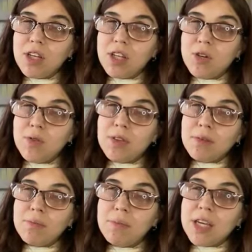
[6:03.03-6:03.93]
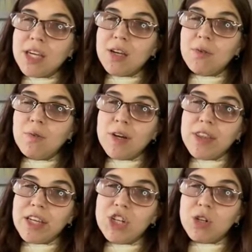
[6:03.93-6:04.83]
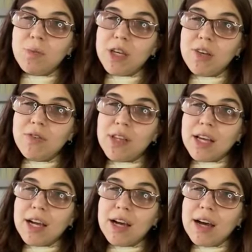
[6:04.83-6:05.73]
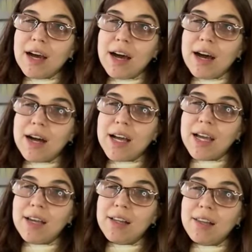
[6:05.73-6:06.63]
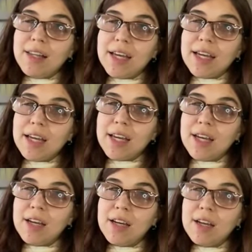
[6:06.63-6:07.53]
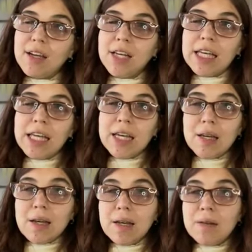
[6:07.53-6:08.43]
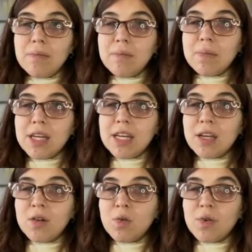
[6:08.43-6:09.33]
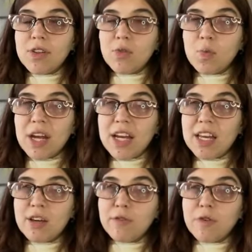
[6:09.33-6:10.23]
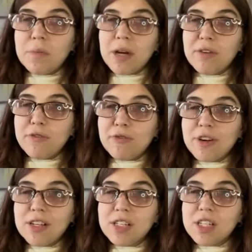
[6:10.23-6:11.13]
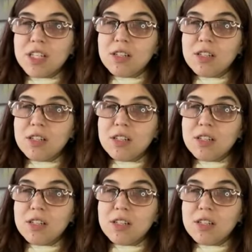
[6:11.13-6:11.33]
use me when they should be using I, like, me was waiting for my friend.